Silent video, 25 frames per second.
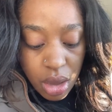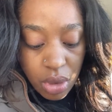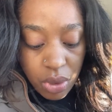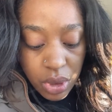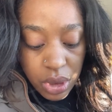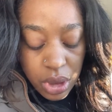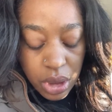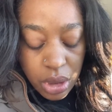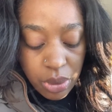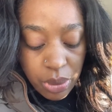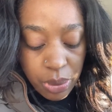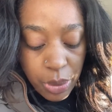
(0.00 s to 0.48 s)

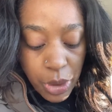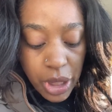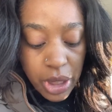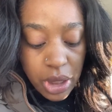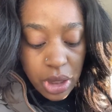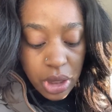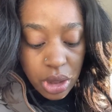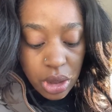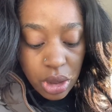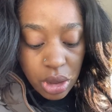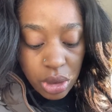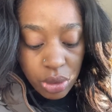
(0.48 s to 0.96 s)
with the
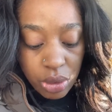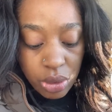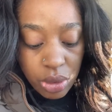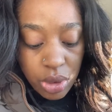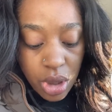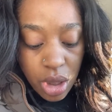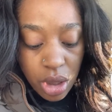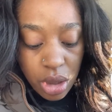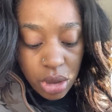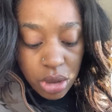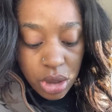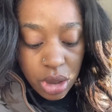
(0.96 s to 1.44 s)
bacon and
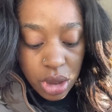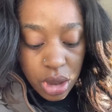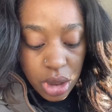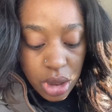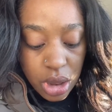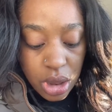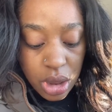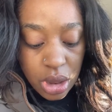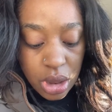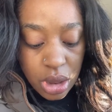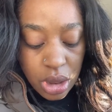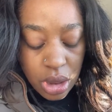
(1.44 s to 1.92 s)
Gruyere
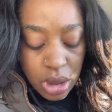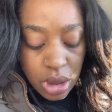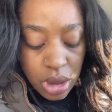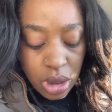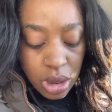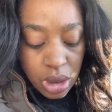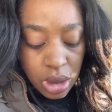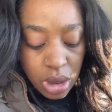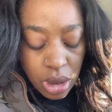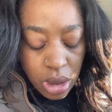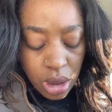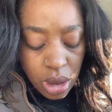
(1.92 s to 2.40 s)
cheese.
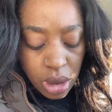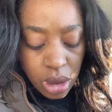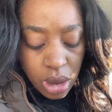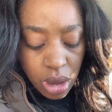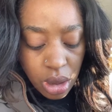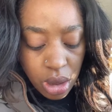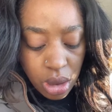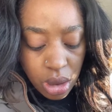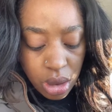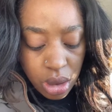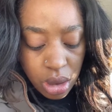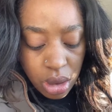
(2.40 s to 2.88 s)
And then I
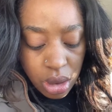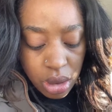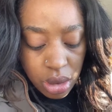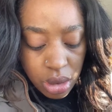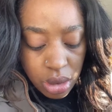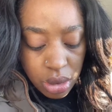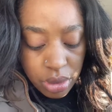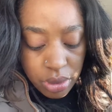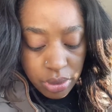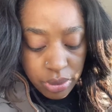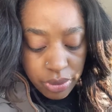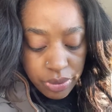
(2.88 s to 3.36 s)
got
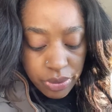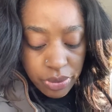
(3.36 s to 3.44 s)
um,